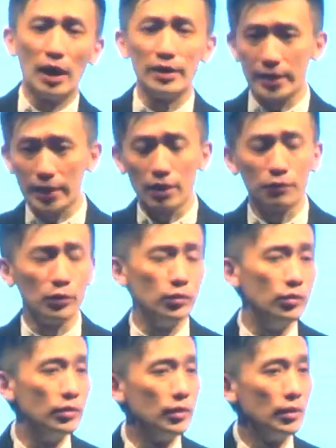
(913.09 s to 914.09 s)
I settle for
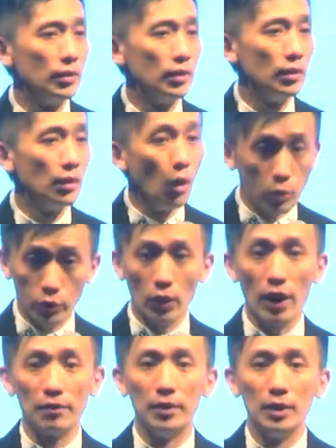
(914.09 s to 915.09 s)
you. Also
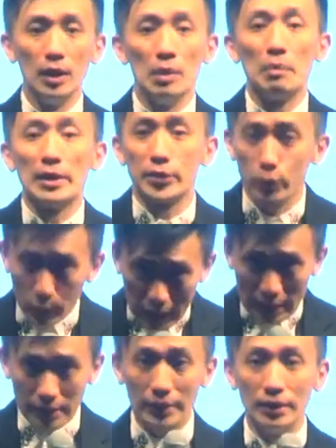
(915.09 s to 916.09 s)
have, but still
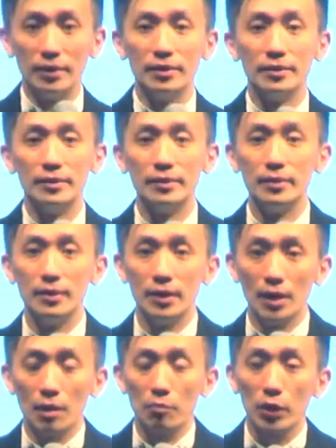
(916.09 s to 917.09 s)
can't see.
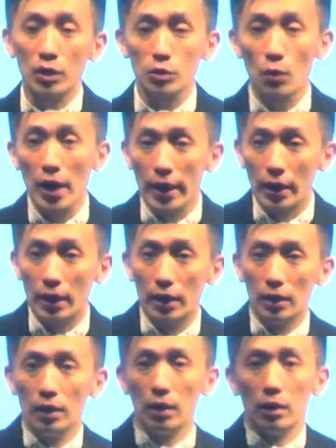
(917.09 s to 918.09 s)
Because why?
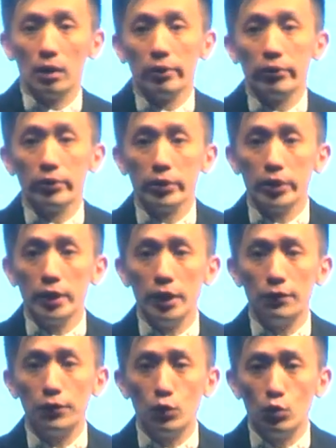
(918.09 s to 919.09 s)

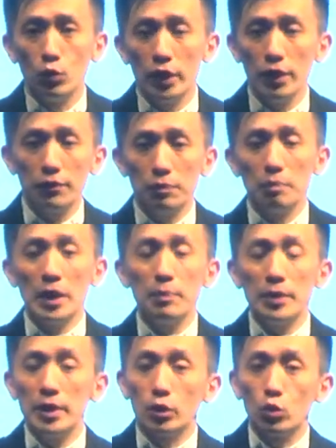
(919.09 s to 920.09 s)
If you leave,
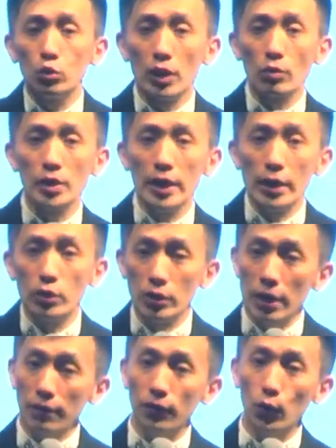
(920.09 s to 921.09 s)
maybe the 2,000 agent
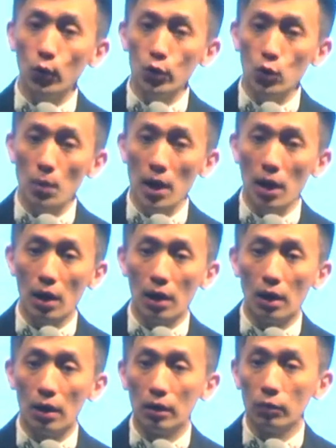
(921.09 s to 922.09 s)
never follow you, ma.
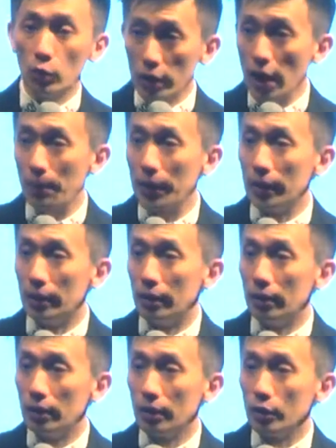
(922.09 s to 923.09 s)
Will it
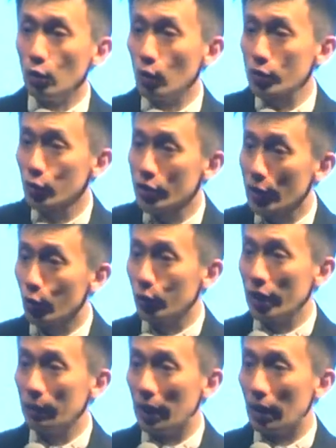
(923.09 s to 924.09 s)
happen? You also start to
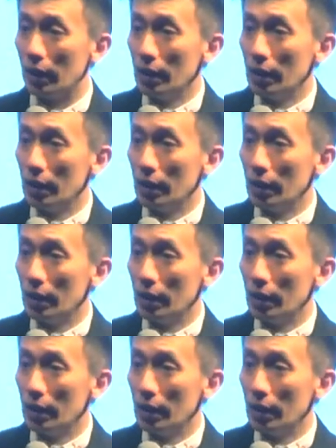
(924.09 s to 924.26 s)
think, ma.